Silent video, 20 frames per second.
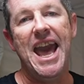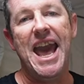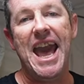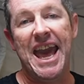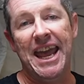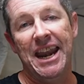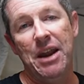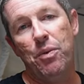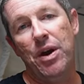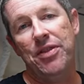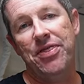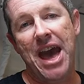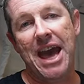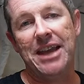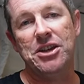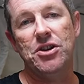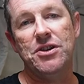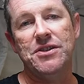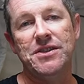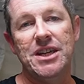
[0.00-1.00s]
And with
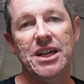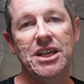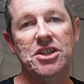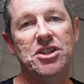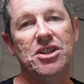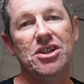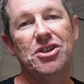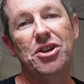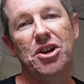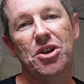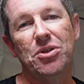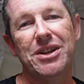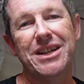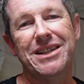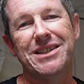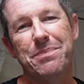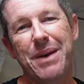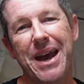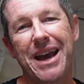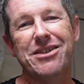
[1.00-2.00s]
that usage, you could
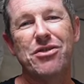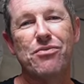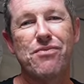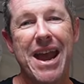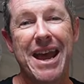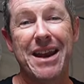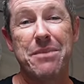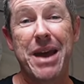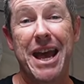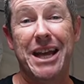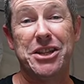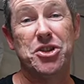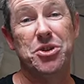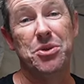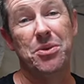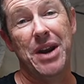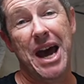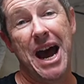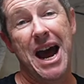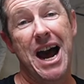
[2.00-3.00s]
expect around about
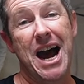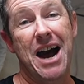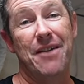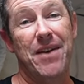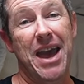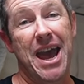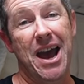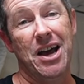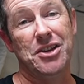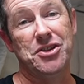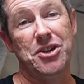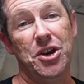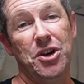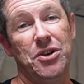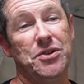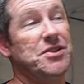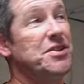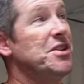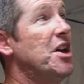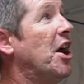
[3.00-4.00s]
2.5 hours
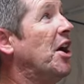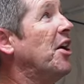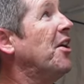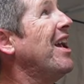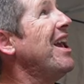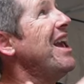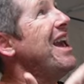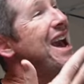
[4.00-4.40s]
use. So